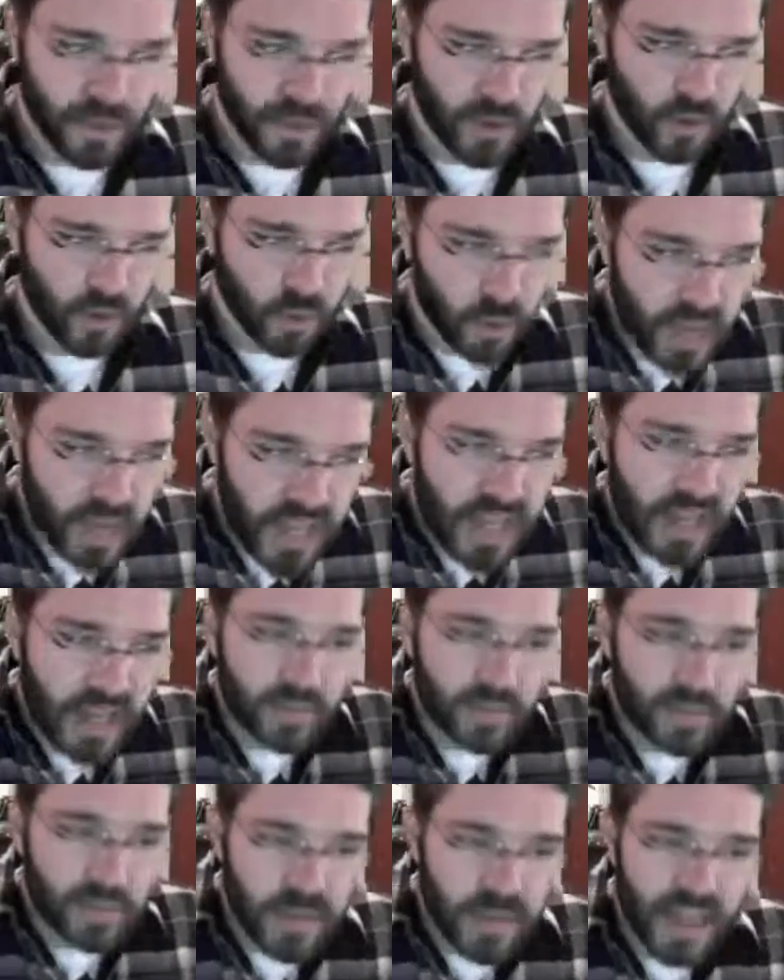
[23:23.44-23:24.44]

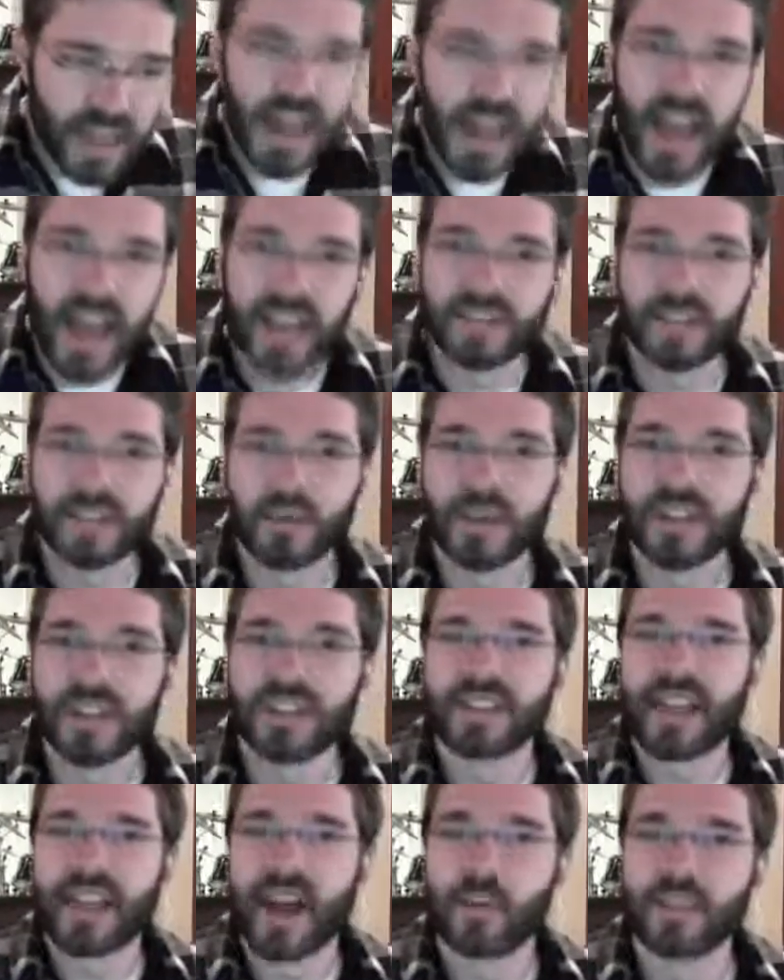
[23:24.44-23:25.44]
reconnect and
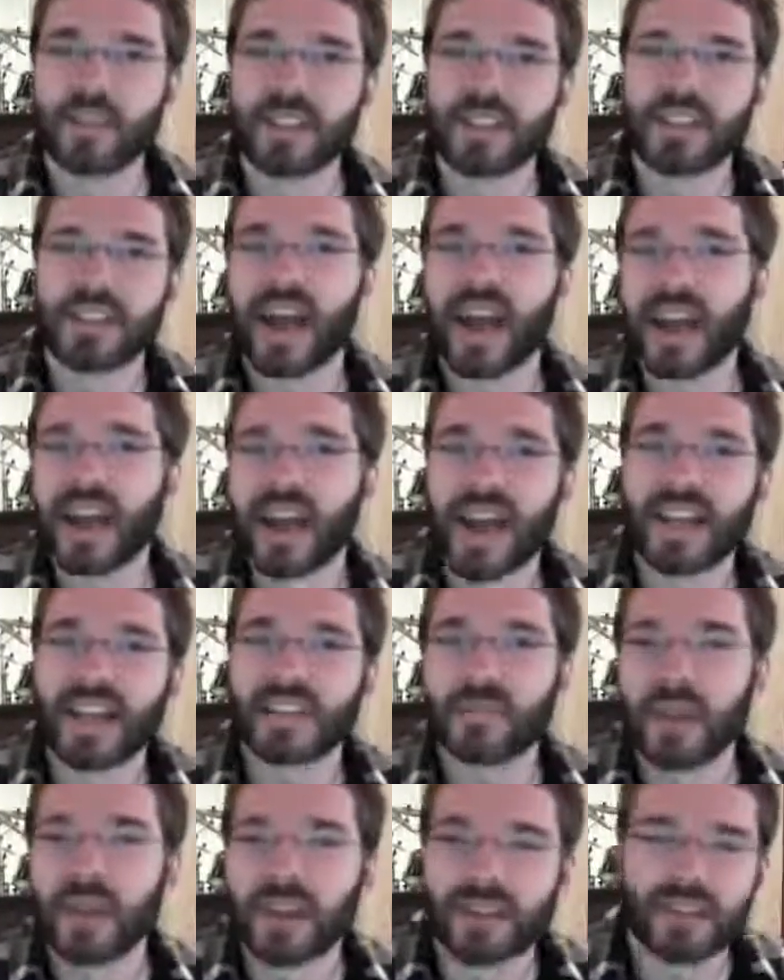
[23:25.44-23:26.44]
reestablish that
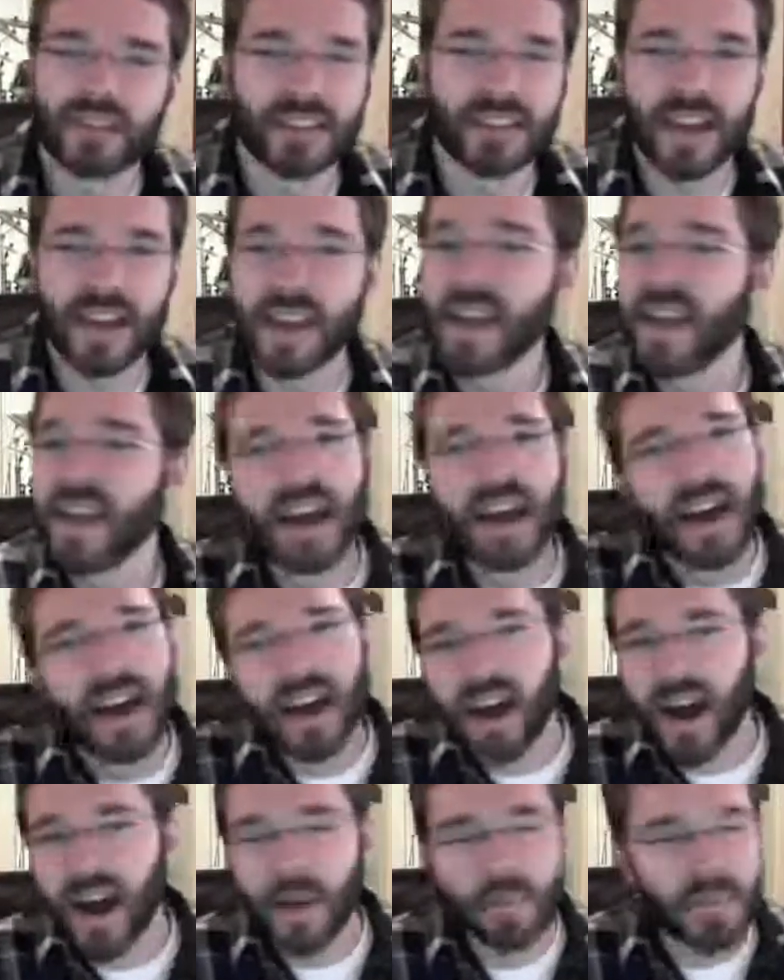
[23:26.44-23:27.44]
aspect because i
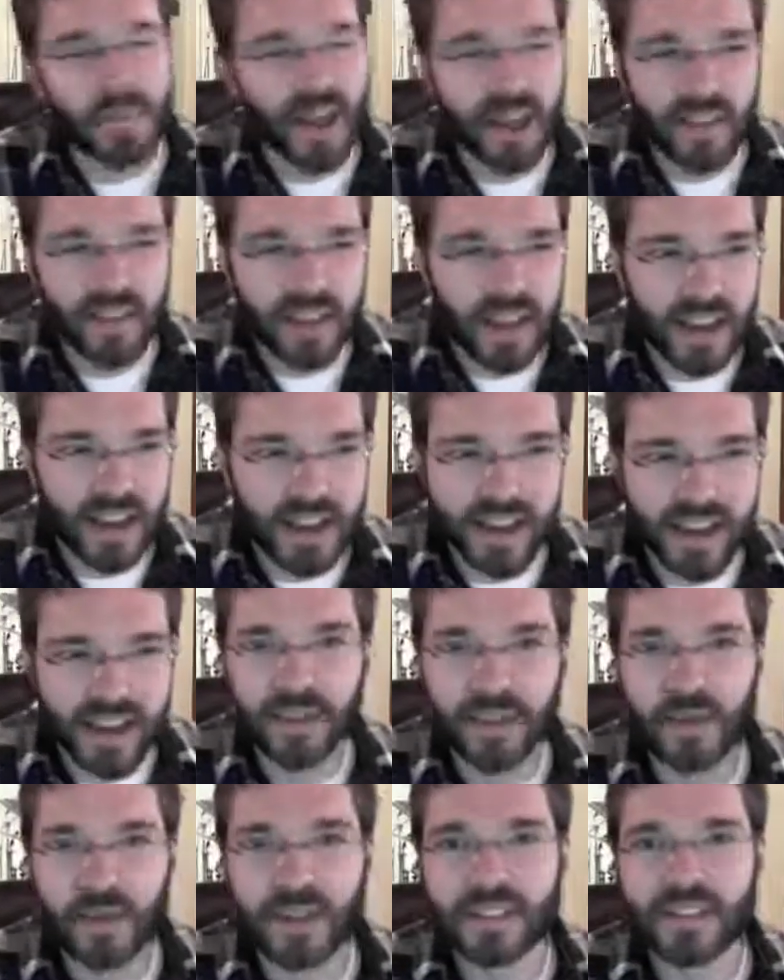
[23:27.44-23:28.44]
i'm not the kind of
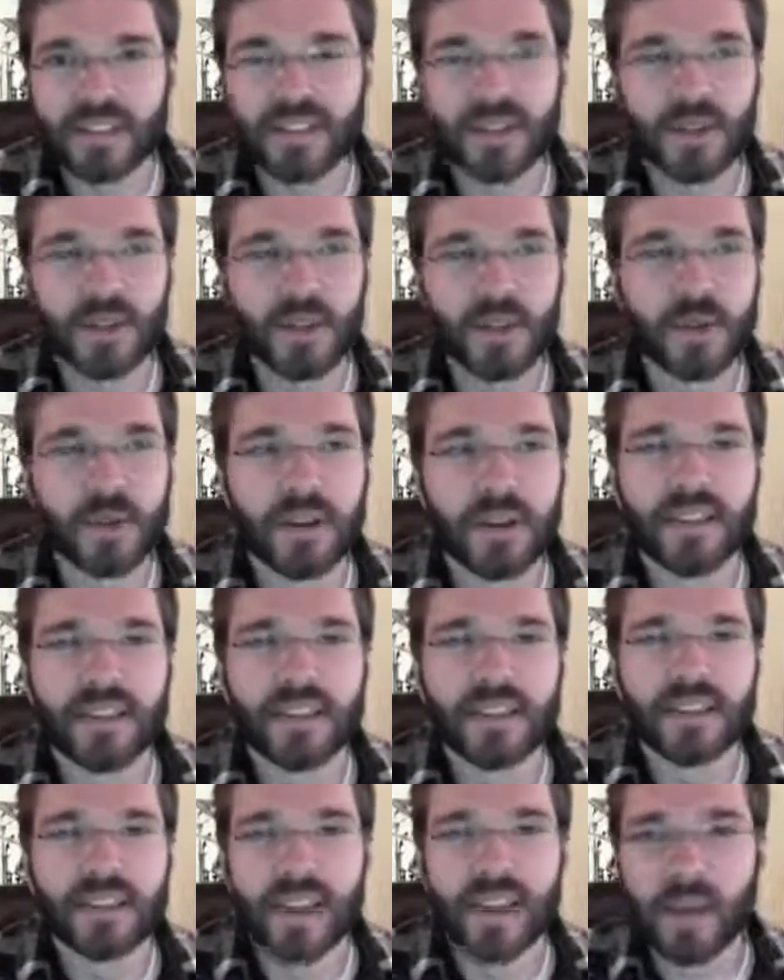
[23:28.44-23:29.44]
guy that wants to do
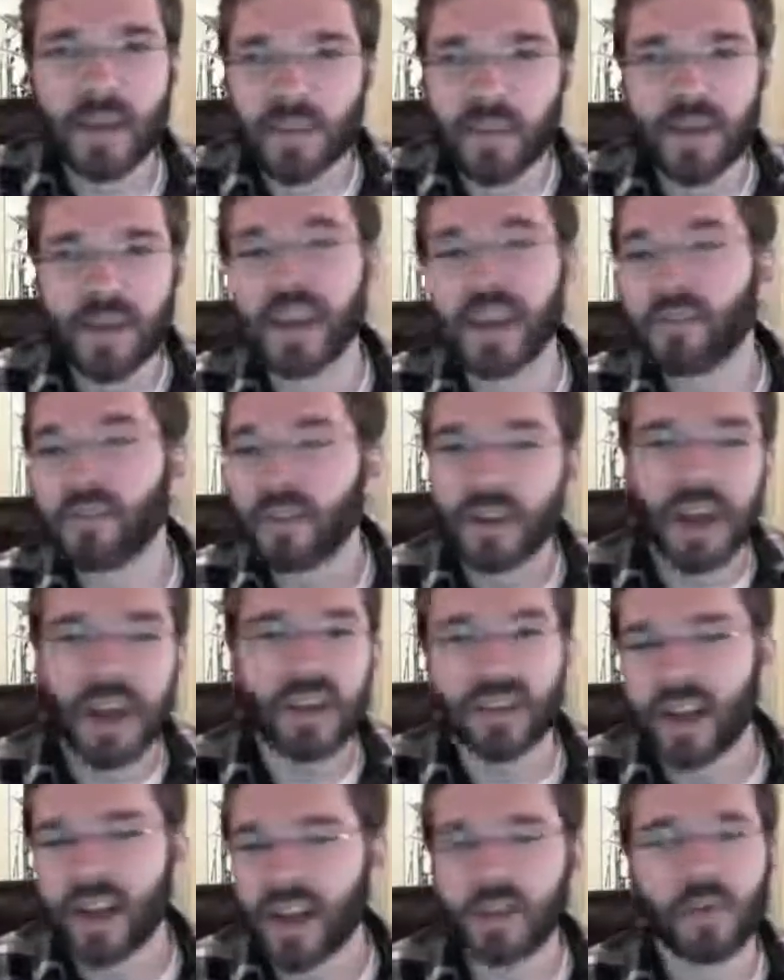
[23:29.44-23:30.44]
the same thing every
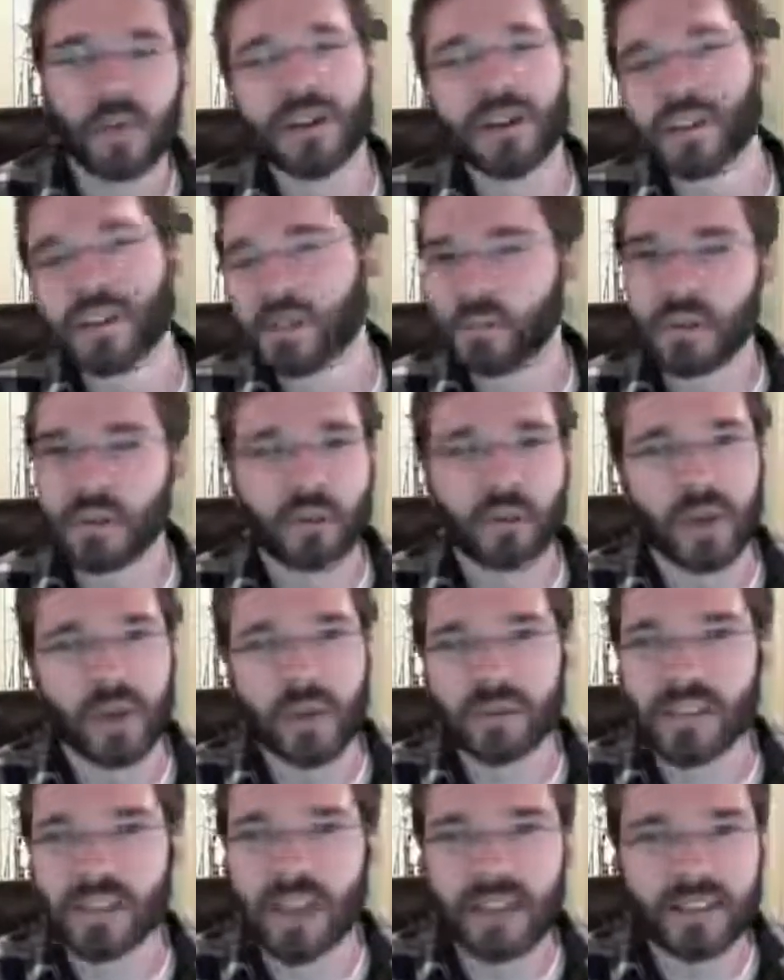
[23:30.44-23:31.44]
day. Like I don't want to just build
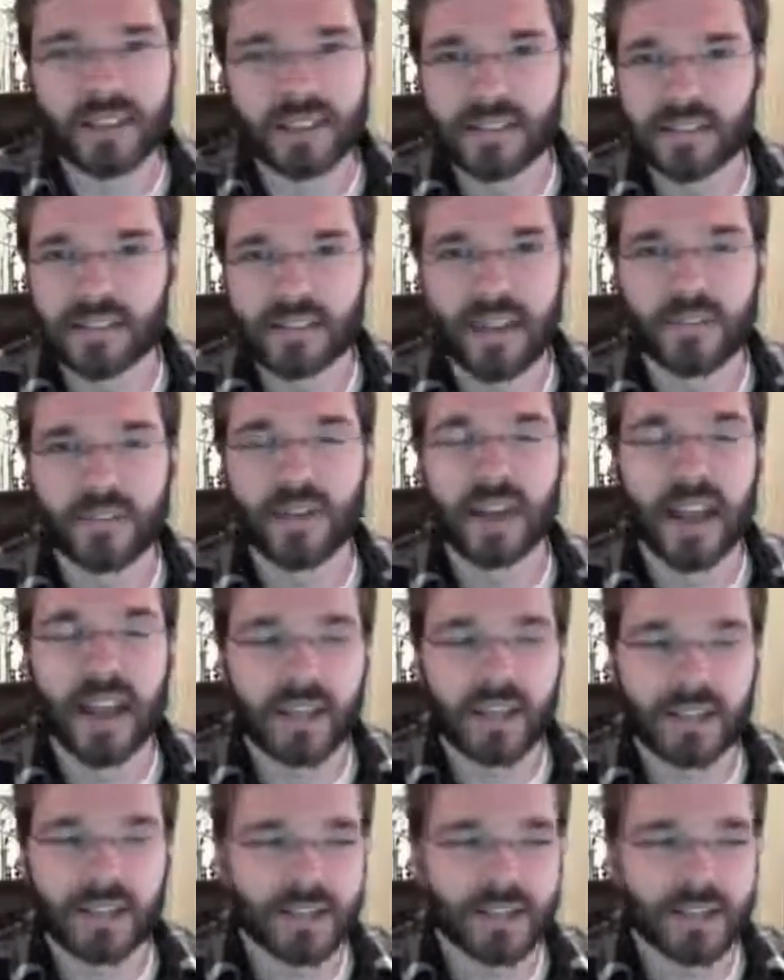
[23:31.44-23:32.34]
websites every day.